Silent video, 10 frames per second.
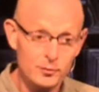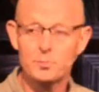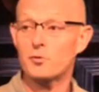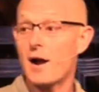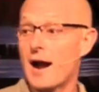
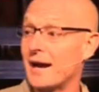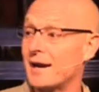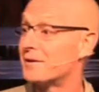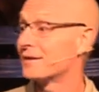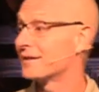pride?
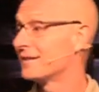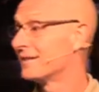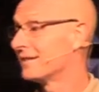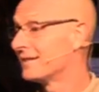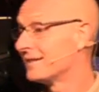
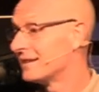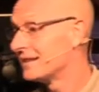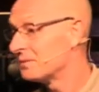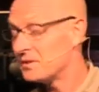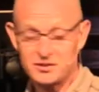
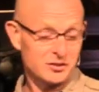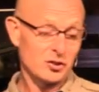And this is a